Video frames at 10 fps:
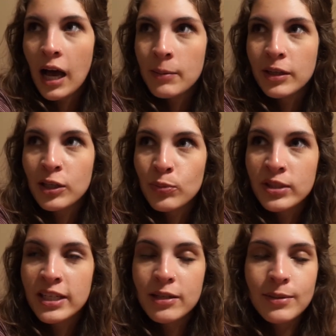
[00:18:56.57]
I'm not gonna
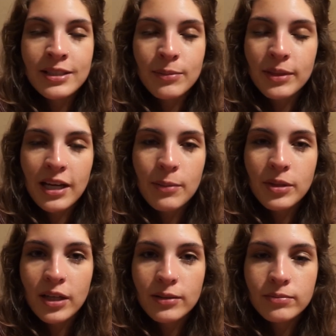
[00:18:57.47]
pretend to be somebody I'm
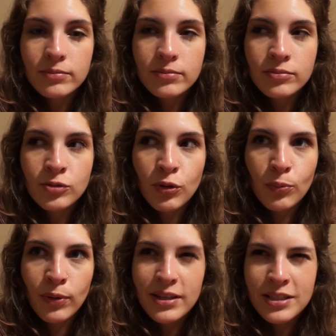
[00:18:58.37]
not to
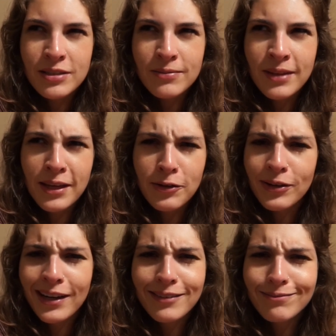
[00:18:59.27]
impress the
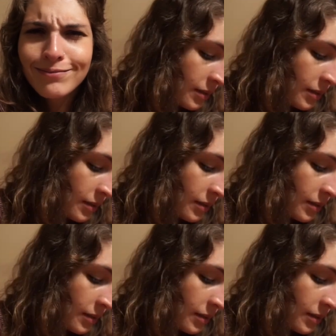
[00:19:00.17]
internet.